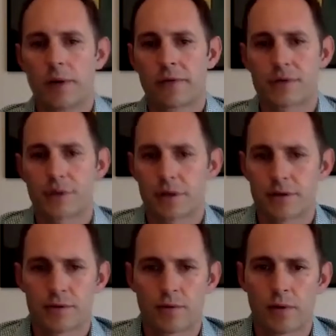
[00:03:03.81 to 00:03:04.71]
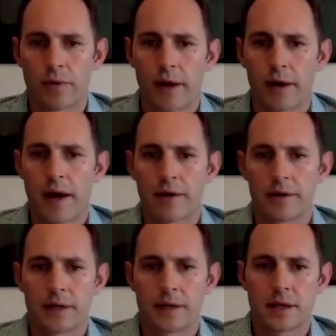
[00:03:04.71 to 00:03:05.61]
But infrastructure is what we hang our
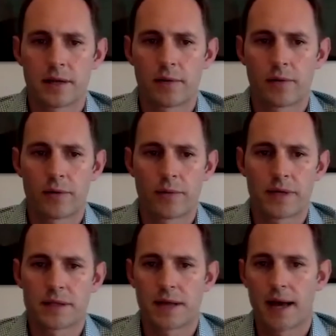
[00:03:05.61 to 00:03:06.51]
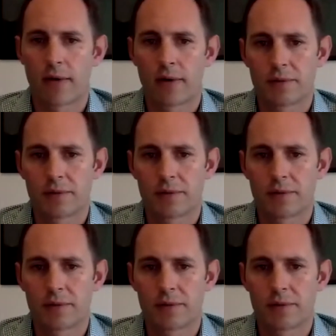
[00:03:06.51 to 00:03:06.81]
hat on. That's kind of what we're the best at.